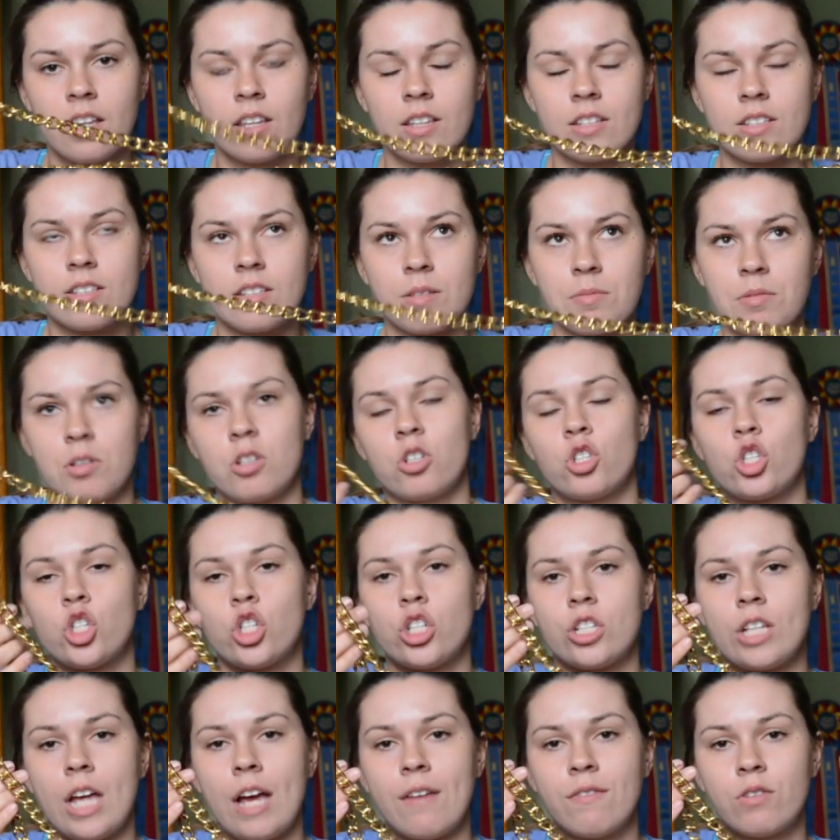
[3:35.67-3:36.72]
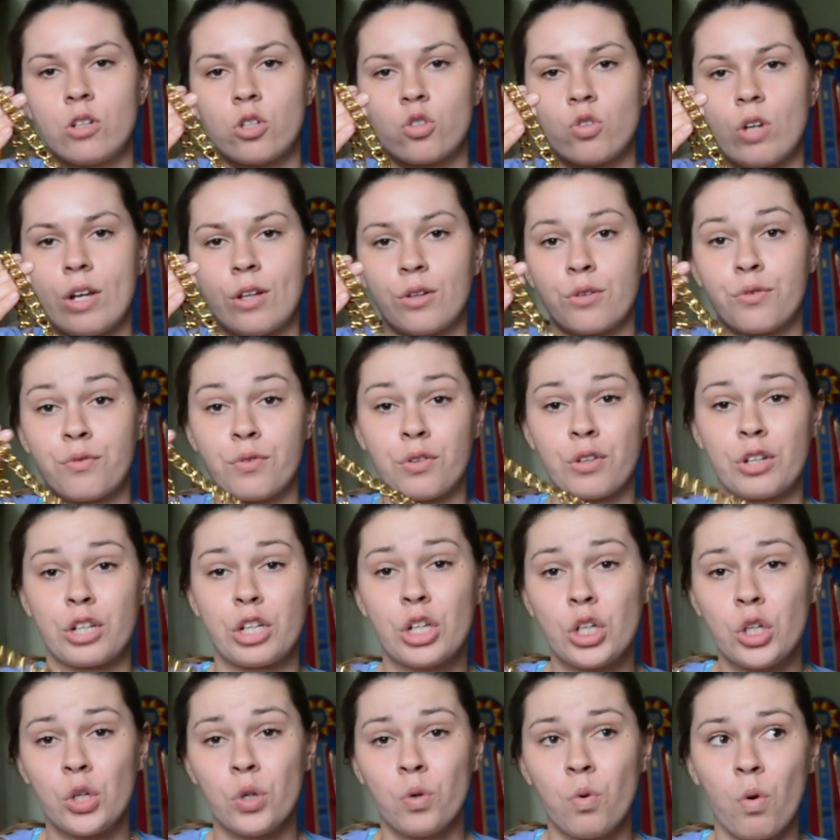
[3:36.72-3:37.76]
it's something you should just have in your trailer for
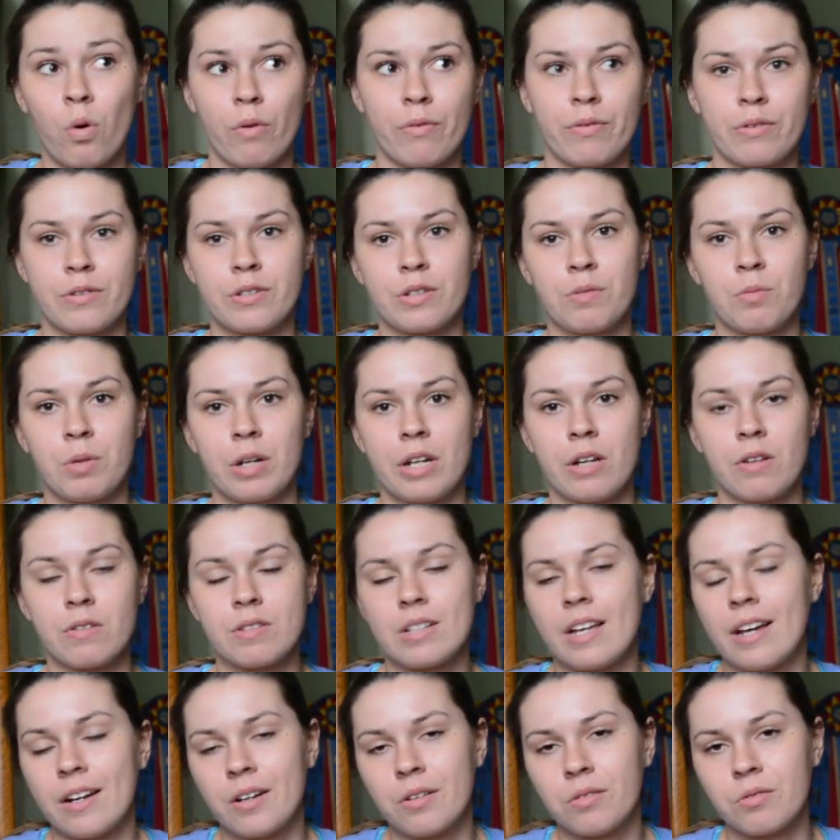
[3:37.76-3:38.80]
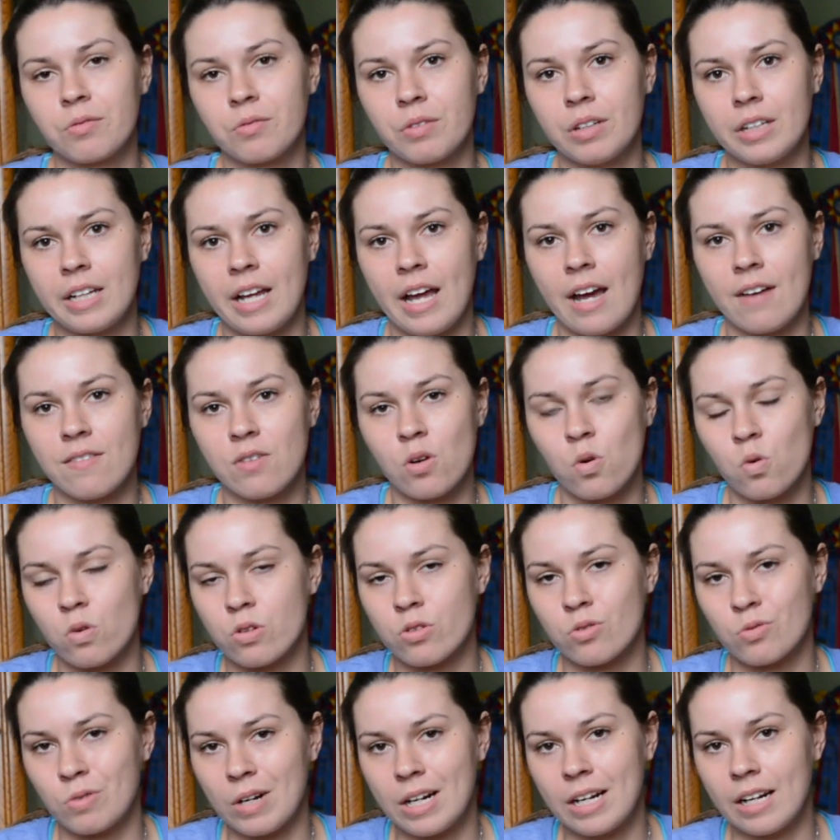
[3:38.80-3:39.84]
you or for someone else. I don't really have a
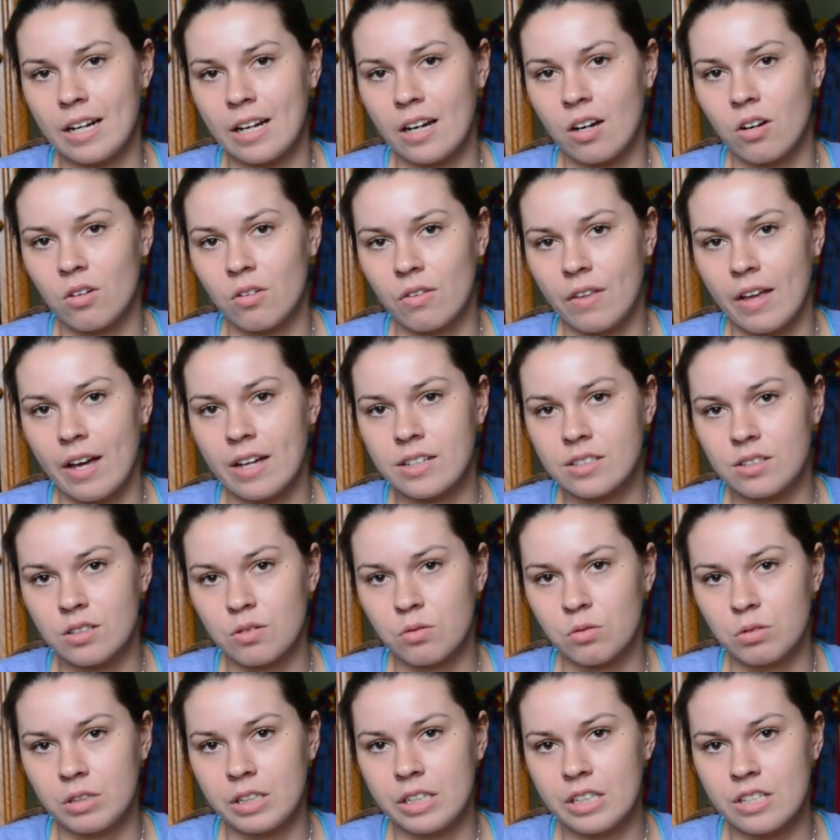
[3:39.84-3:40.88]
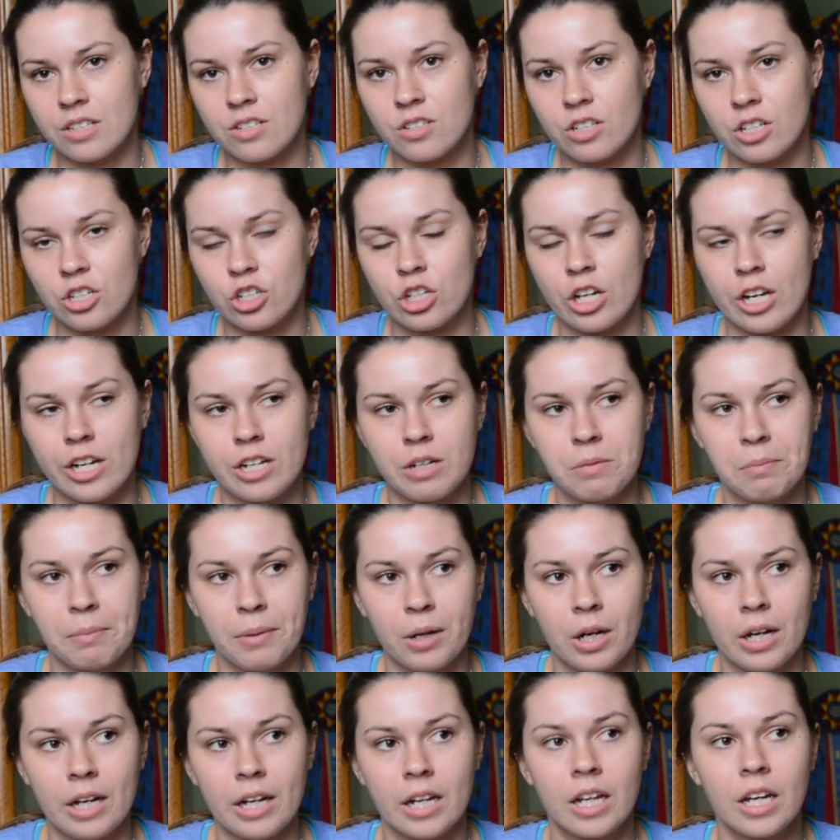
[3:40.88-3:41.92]
horse right now that will need a stud chain,
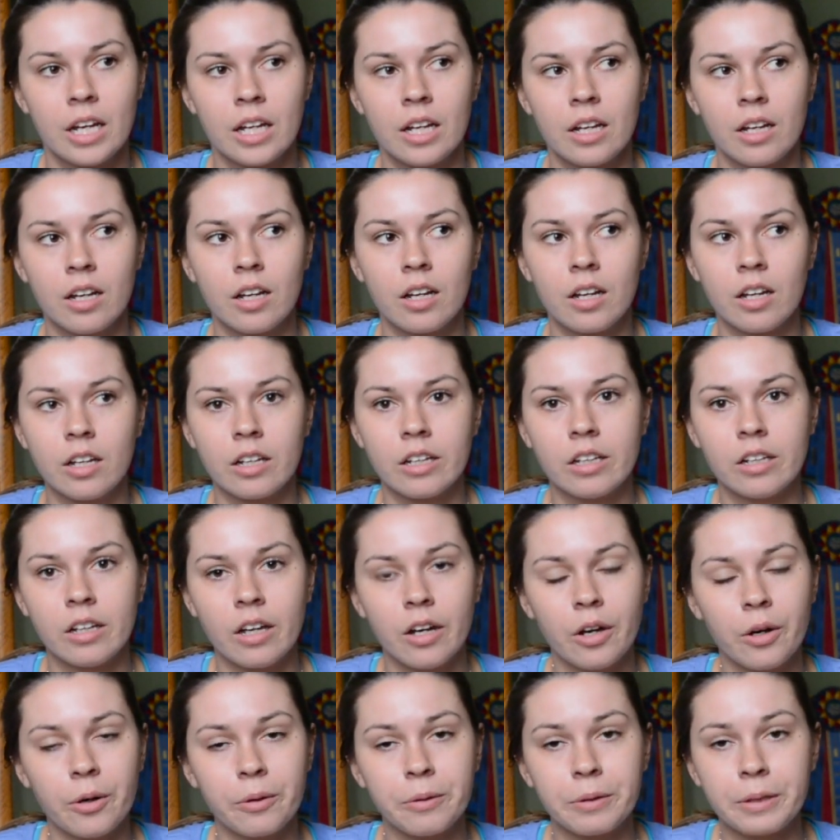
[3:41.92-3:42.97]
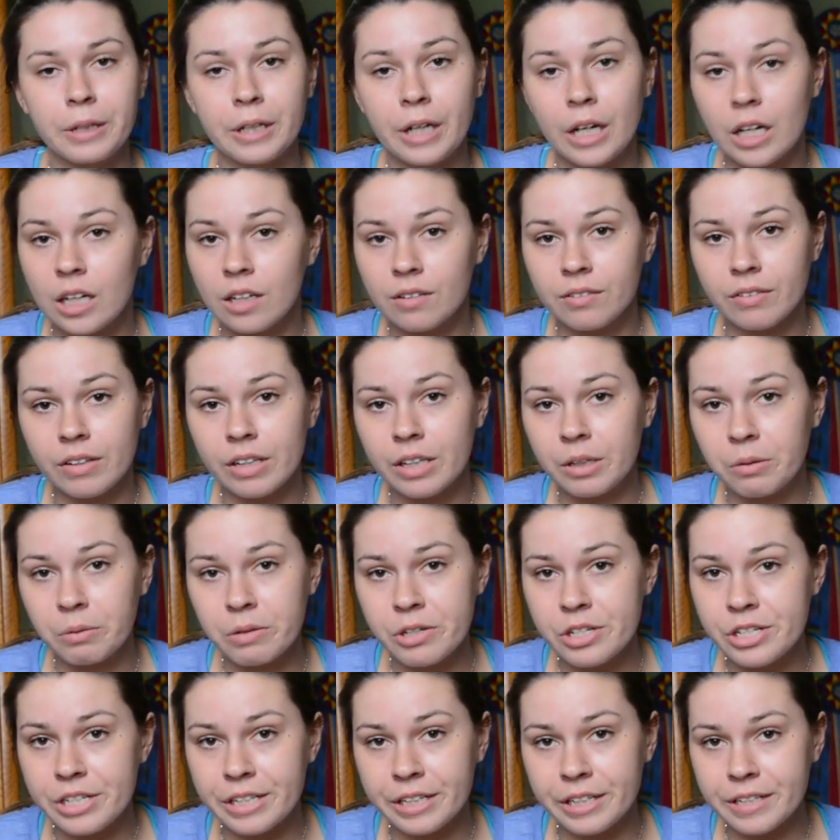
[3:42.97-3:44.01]
but you know, Navi,
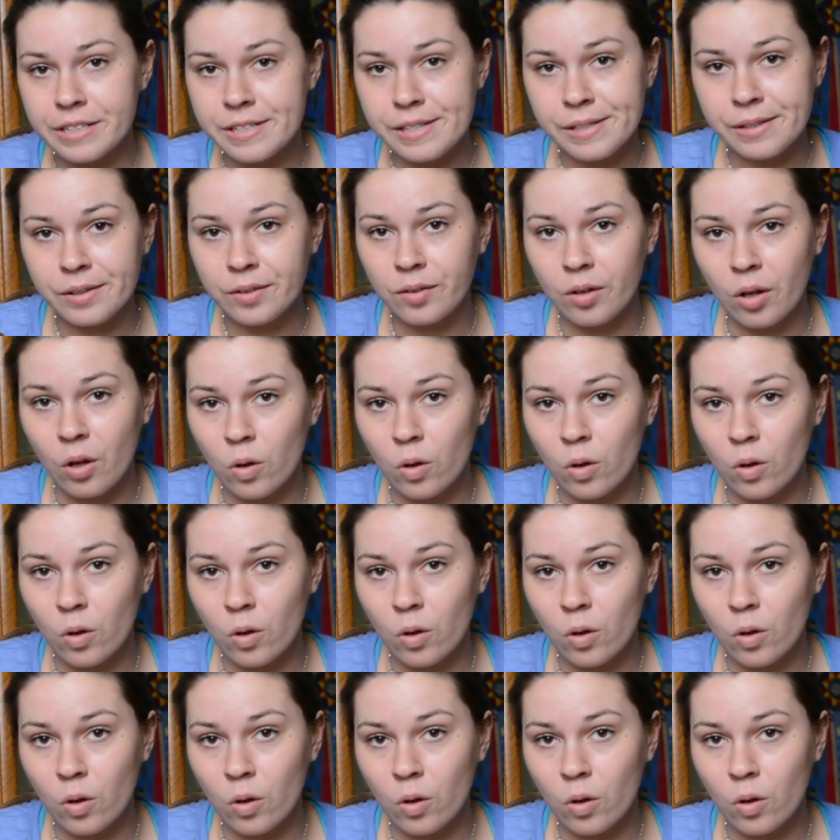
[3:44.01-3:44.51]
when she gets a little